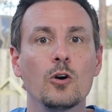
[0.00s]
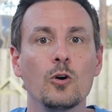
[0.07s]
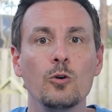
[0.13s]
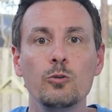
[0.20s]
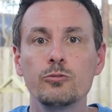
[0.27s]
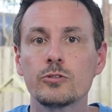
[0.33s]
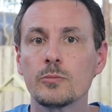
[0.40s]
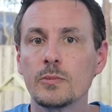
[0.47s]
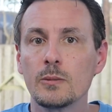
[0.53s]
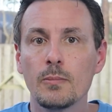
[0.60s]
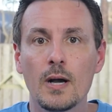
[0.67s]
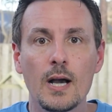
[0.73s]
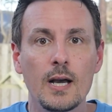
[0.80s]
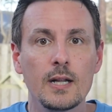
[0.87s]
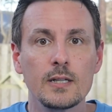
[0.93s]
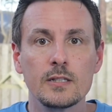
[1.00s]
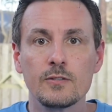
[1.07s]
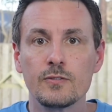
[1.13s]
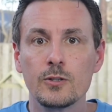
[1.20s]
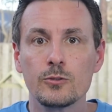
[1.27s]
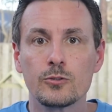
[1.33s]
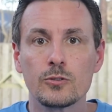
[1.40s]
Who's going to be buying in the
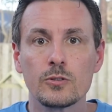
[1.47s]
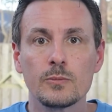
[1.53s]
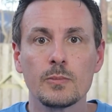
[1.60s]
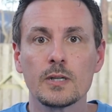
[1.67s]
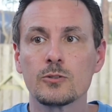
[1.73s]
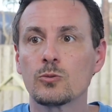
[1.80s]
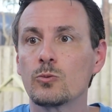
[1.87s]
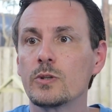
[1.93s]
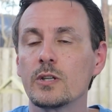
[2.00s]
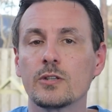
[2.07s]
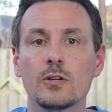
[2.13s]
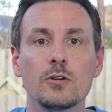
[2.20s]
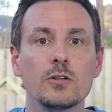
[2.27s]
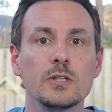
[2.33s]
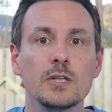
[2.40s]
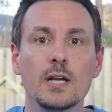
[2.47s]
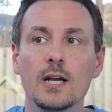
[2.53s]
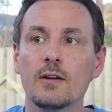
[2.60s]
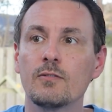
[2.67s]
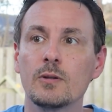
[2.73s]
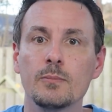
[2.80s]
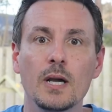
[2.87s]
future? By twenty thirty,
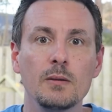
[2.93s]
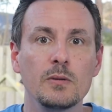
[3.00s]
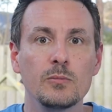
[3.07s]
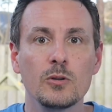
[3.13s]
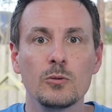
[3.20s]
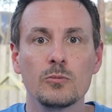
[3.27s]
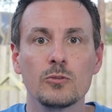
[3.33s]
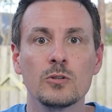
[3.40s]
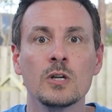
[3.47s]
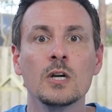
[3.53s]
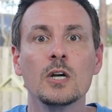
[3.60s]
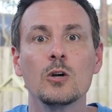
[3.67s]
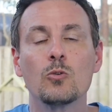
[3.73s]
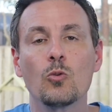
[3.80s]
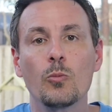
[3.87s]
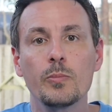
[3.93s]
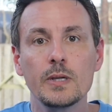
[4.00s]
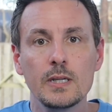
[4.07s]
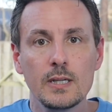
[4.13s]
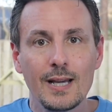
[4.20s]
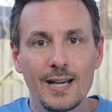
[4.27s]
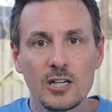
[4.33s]
every baby boomer will
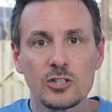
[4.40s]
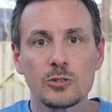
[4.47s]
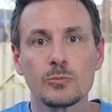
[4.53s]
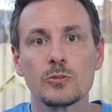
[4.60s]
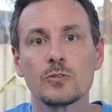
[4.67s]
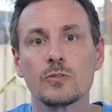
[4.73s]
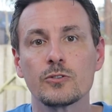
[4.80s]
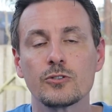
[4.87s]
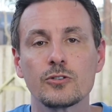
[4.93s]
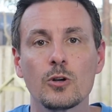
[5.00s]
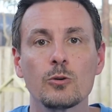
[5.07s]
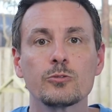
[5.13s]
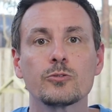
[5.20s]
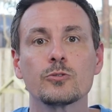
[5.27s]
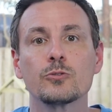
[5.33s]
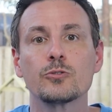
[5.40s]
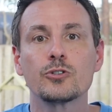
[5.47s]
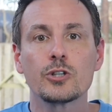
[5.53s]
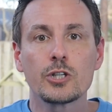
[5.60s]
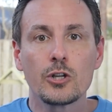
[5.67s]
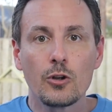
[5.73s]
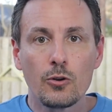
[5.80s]
be eligible for Social
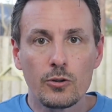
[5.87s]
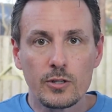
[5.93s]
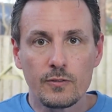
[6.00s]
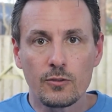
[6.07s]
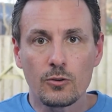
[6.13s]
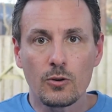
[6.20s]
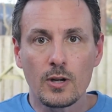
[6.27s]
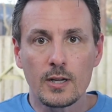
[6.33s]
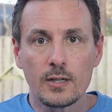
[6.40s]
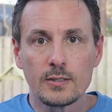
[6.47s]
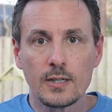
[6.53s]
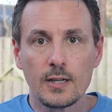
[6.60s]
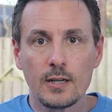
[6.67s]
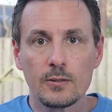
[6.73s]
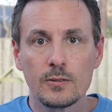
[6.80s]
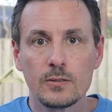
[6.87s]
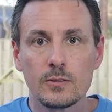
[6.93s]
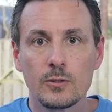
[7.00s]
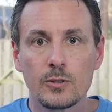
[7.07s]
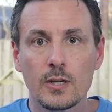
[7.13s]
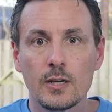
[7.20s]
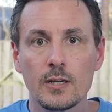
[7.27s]
Security, for crying out loud,
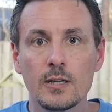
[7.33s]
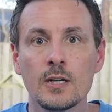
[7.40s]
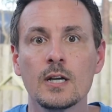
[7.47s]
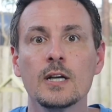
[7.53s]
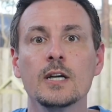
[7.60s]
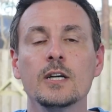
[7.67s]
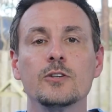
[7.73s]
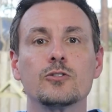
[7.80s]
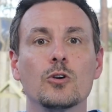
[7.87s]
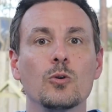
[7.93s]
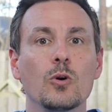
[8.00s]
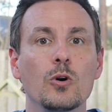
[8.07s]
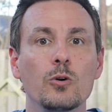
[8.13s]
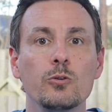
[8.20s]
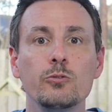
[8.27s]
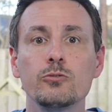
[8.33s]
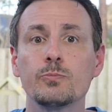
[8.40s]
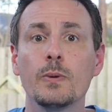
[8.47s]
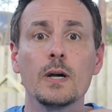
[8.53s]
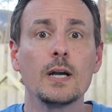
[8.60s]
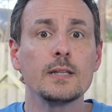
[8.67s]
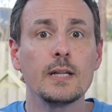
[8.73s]
okay? So who's
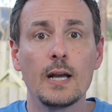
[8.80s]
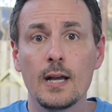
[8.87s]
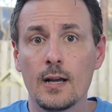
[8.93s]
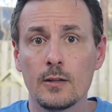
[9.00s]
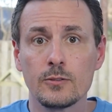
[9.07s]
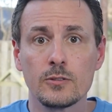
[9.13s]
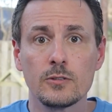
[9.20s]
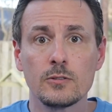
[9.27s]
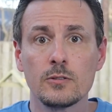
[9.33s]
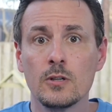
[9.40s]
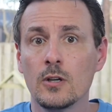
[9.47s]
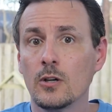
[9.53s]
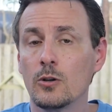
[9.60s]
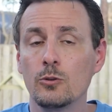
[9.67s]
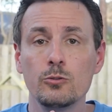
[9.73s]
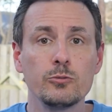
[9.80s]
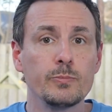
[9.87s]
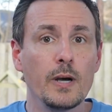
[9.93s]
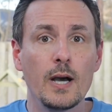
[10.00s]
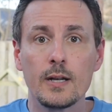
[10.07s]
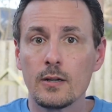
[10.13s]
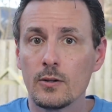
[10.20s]
buying the houses? Who's
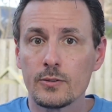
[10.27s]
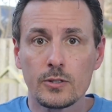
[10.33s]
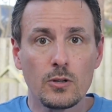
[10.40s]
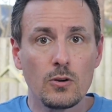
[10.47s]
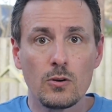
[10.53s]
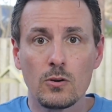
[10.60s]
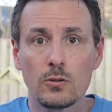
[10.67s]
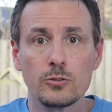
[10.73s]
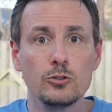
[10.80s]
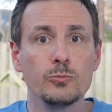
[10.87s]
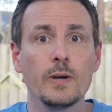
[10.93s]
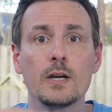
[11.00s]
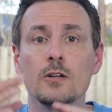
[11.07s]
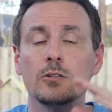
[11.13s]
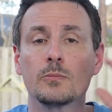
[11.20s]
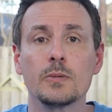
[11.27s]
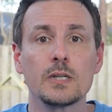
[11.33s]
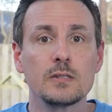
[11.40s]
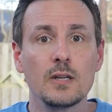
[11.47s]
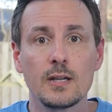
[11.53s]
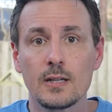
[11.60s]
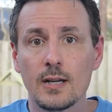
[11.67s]
buying all the cars? Who's buying all the
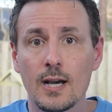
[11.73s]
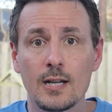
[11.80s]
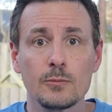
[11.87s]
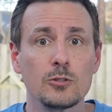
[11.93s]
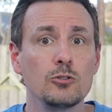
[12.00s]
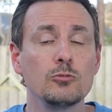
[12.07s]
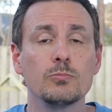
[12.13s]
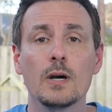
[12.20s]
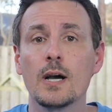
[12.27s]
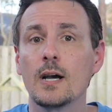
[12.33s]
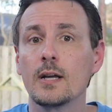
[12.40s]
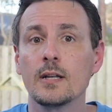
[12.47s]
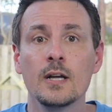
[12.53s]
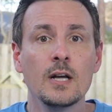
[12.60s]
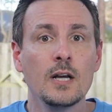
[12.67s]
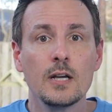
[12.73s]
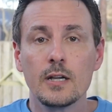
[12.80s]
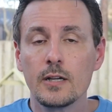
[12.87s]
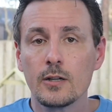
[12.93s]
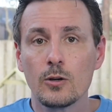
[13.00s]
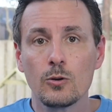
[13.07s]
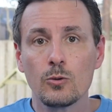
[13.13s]
big ticket items? Who's buying,
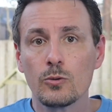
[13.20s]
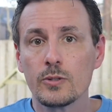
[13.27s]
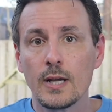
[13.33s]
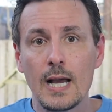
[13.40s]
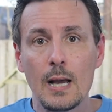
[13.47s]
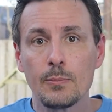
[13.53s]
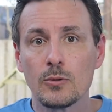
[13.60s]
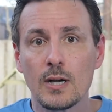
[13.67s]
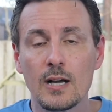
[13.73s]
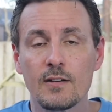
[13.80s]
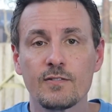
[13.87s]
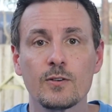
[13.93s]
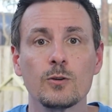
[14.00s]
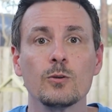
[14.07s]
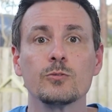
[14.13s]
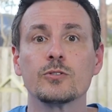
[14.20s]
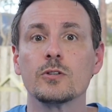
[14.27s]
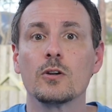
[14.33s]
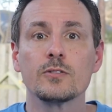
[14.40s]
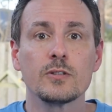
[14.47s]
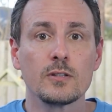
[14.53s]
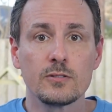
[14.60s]
you know, the Apple iPhones and
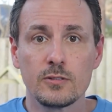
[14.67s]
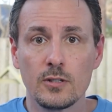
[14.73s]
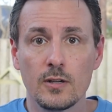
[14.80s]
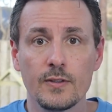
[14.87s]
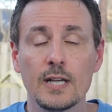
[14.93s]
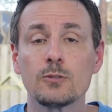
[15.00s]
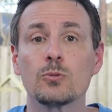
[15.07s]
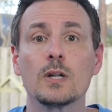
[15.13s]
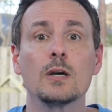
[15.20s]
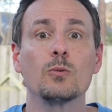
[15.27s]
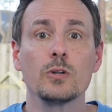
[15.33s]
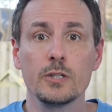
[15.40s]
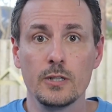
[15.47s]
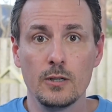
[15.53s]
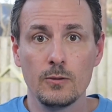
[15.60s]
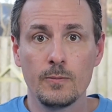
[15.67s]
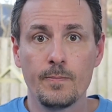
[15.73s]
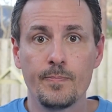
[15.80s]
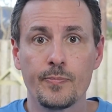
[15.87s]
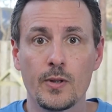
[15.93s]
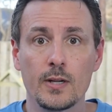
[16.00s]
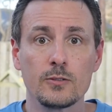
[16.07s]
all this other stuff? That's what I want to know. All
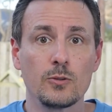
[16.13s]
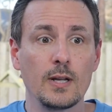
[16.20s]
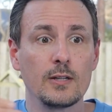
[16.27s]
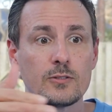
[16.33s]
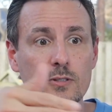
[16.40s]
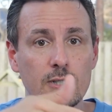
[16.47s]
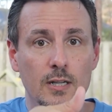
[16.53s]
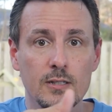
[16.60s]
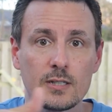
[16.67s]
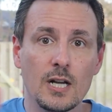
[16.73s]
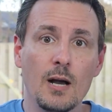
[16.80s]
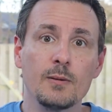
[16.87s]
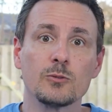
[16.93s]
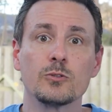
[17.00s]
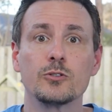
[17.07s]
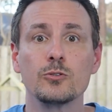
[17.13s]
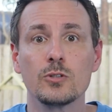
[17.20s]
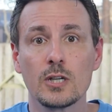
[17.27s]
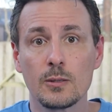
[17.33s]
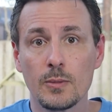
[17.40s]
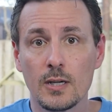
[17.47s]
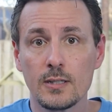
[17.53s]
right, so answer down in the comments what you
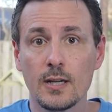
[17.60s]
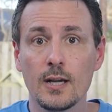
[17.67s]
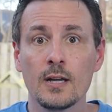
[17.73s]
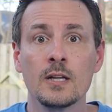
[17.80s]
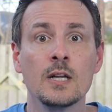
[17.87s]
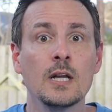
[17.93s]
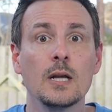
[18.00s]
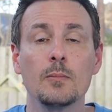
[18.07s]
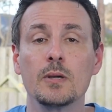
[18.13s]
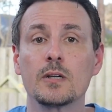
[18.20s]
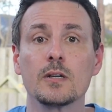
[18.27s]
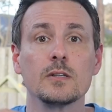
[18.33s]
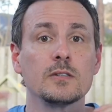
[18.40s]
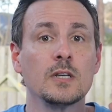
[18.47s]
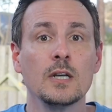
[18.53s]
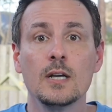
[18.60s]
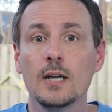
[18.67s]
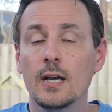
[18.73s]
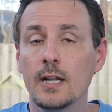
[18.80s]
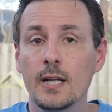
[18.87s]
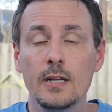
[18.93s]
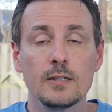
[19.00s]
think about that, because
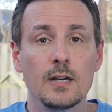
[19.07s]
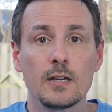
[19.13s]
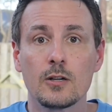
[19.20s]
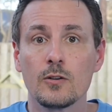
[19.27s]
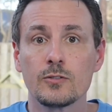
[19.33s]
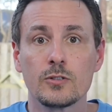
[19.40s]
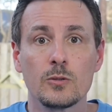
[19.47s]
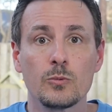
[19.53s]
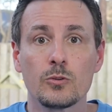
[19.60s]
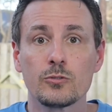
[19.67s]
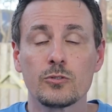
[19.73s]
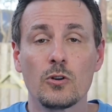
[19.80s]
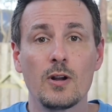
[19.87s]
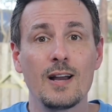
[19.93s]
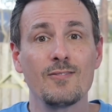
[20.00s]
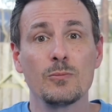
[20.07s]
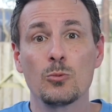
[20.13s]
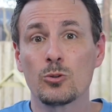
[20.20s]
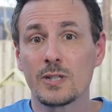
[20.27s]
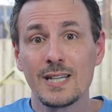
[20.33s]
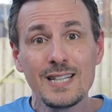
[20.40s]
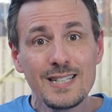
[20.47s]
it ain't like all of a sudden we're going to start having
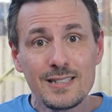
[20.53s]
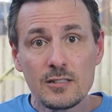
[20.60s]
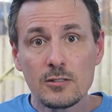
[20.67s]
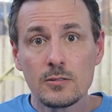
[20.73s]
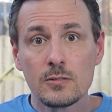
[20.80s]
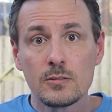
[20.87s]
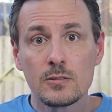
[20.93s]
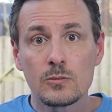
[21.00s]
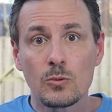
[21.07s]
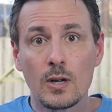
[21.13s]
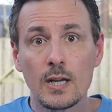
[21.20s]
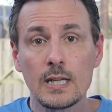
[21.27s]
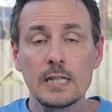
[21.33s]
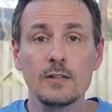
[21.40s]
more kids, right?